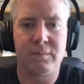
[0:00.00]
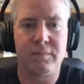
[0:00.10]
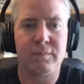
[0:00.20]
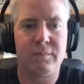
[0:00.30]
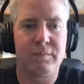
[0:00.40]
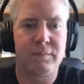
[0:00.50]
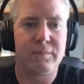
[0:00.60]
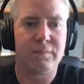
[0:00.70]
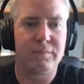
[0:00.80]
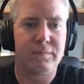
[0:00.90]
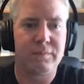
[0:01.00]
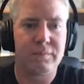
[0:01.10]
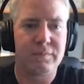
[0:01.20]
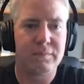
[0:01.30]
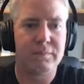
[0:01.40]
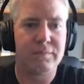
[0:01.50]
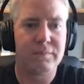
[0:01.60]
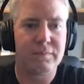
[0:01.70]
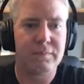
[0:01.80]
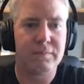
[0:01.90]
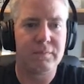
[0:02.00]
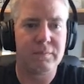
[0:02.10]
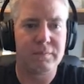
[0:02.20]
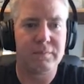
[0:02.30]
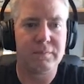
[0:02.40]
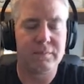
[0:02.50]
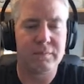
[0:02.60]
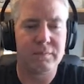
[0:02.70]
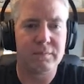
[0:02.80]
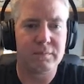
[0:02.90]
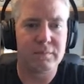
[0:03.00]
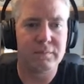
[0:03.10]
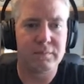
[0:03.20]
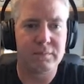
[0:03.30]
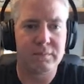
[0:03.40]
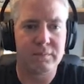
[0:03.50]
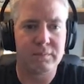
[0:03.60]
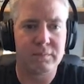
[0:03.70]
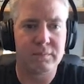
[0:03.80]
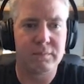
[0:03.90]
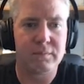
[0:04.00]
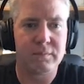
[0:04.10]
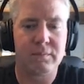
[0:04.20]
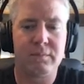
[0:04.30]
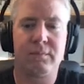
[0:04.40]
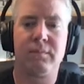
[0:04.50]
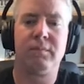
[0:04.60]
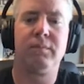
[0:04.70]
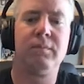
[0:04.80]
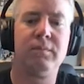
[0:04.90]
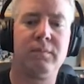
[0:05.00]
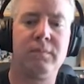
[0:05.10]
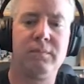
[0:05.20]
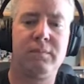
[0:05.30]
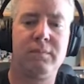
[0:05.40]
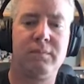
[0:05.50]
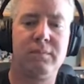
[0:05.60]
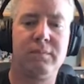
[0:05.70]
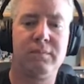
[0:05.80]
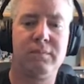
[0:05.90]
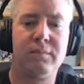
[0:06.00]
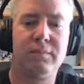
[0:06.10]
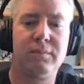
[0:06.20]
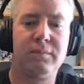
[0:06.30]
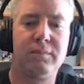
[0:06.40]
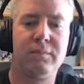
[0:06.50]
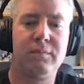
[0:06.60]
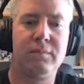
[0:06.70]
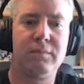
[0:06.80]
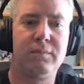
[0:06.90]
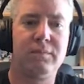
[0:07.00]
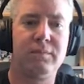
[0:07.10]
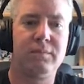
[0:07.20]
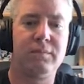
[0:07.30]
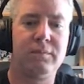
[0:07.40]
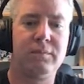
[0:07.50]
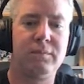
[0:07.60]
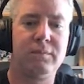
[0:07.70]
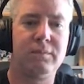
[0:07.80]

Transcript: The person shown says nothing.